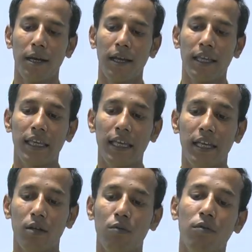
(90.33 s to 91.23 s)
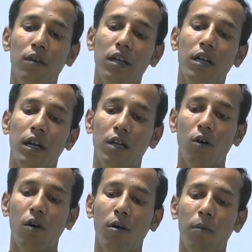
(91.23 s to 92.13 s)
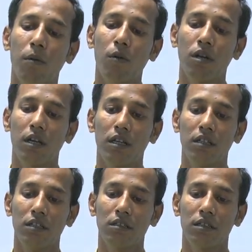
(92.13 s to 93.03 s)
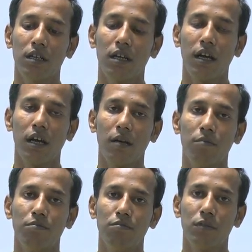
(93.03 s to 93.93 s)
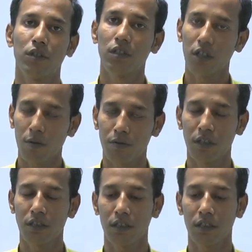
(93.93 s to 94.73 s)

Here we will talk about this synopsis.